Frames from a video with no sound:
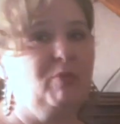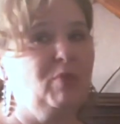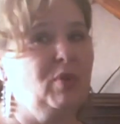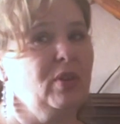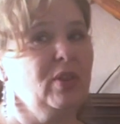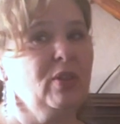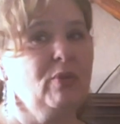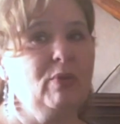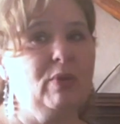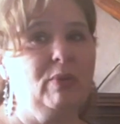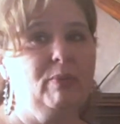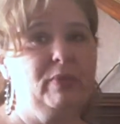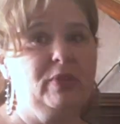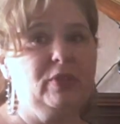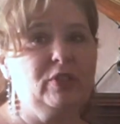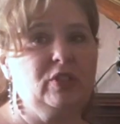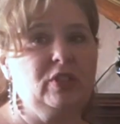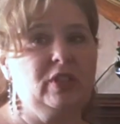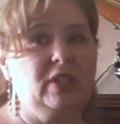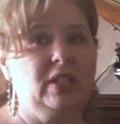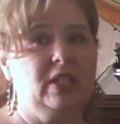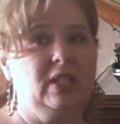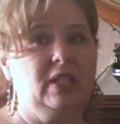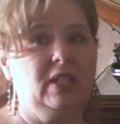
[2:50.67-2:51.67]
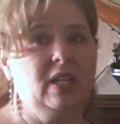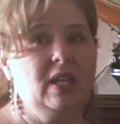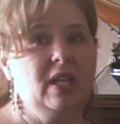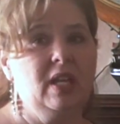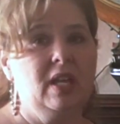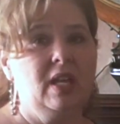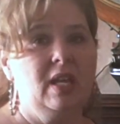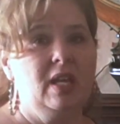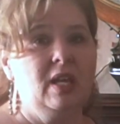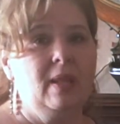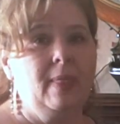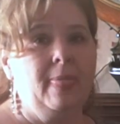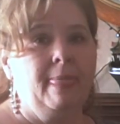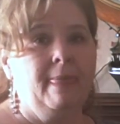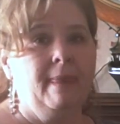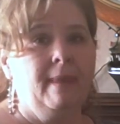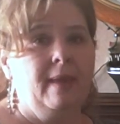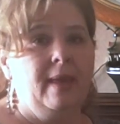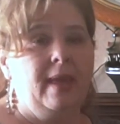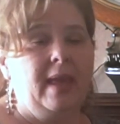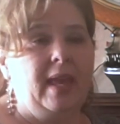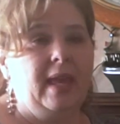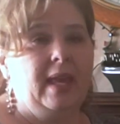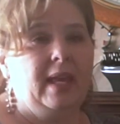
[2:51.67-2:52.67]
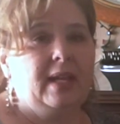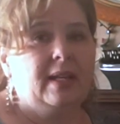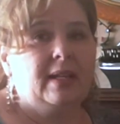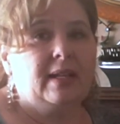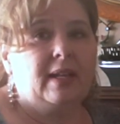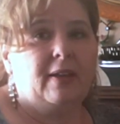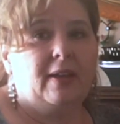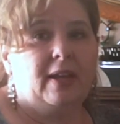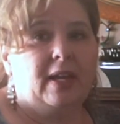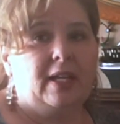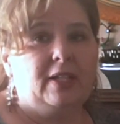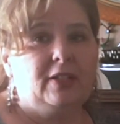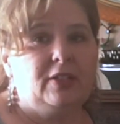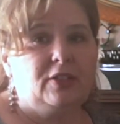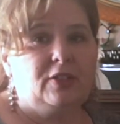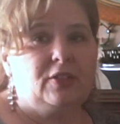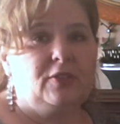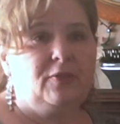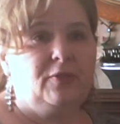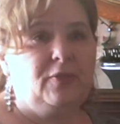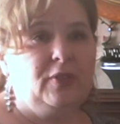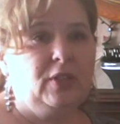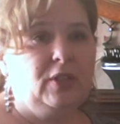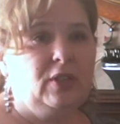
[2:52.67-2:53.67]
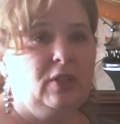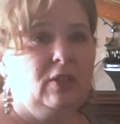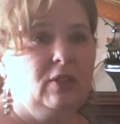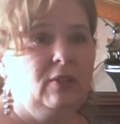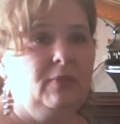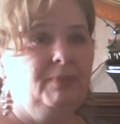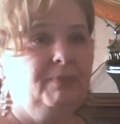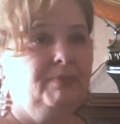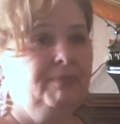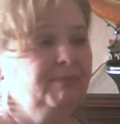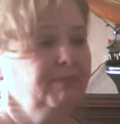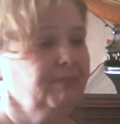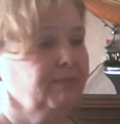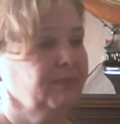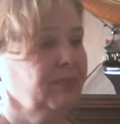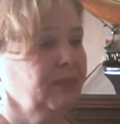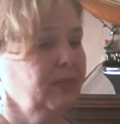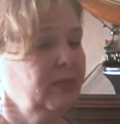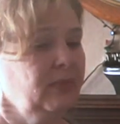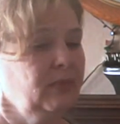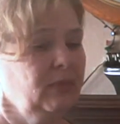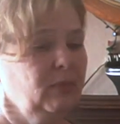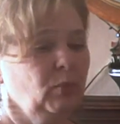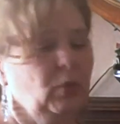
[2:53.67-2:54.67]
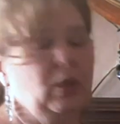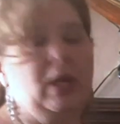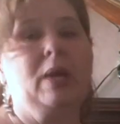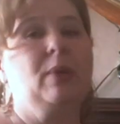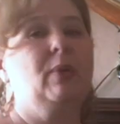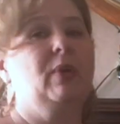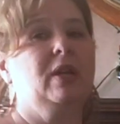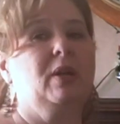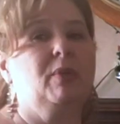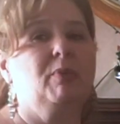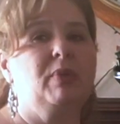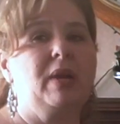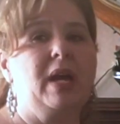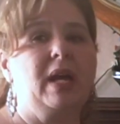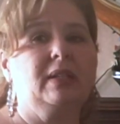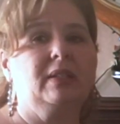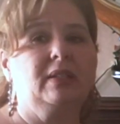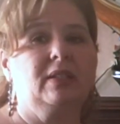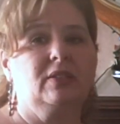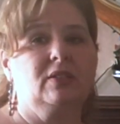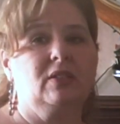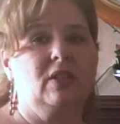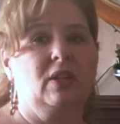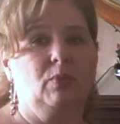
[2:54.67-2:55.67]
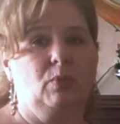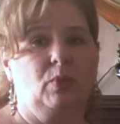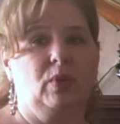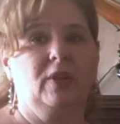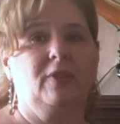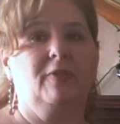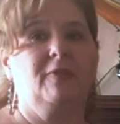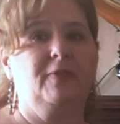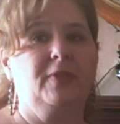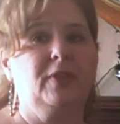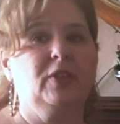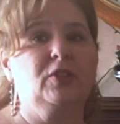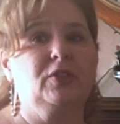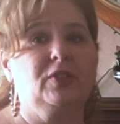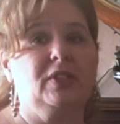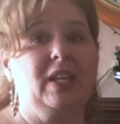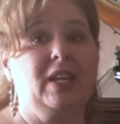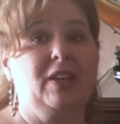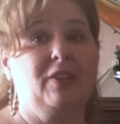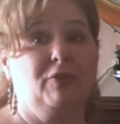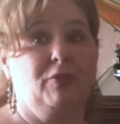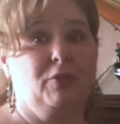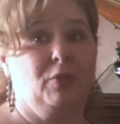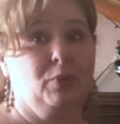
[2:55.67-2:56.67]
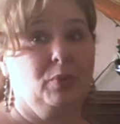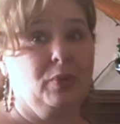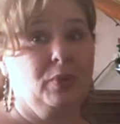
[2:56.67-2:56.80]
more than one machine and I, I just feel I want to practice on what it feels like for